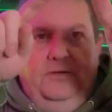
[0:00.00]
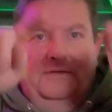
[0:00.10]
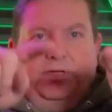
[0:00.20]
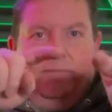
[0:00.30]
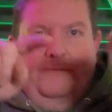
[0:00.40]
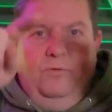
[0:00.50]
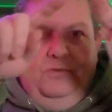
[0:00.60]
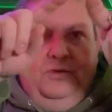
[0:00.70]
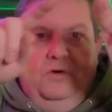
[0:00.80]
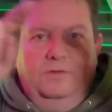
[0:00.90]
You'd see the 4
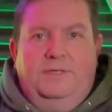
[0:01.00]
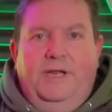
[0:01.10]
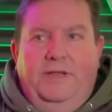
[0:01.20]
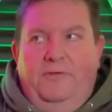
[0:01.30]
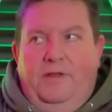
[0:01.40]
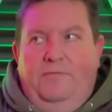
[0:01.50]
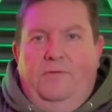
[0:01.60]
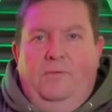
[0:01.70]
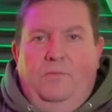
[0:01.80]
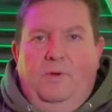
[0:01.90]
dots, and then you'd have
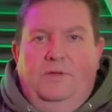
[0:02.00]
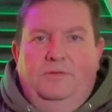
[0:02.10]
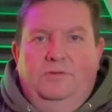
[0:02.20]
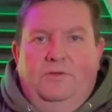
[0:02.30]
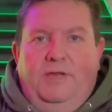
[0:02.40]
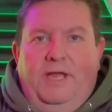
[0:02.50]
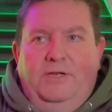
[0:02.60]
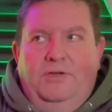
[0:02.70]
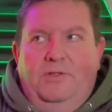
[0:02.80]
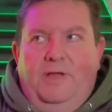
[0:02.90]
the ones on the
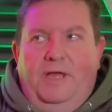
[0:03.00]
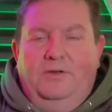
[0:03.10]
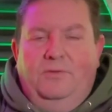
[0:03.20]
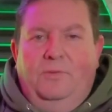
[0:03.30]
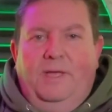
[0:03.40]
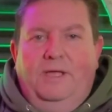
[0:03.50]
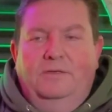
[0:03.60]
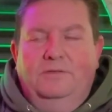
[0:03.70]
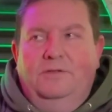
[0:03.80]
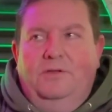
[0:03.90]
edge of the
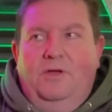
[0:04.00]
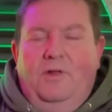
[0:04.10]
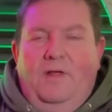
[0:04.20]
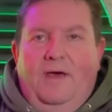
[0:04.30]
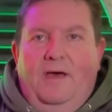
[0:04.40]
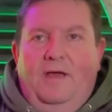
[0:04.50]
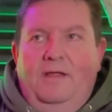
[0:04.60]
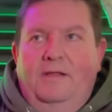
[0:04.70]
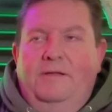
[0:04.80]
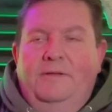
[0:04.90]
wings that go like that,
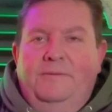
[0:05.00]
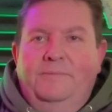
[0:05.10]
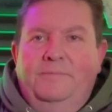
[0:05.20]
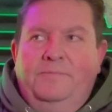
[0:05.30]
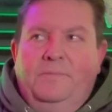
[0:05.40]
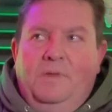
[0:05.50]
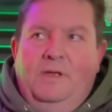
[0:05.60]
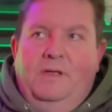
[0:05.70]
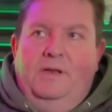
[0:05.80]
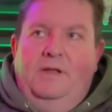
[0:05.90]

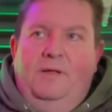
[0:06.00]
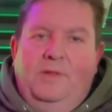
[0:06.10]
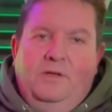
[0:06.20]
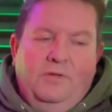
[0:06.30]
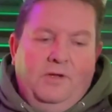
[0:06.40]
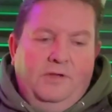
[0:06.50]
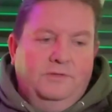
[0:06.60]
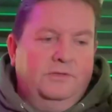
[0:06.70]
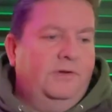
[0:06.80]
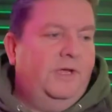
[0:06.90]
and then they got the
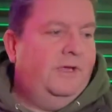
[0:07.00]
guns on.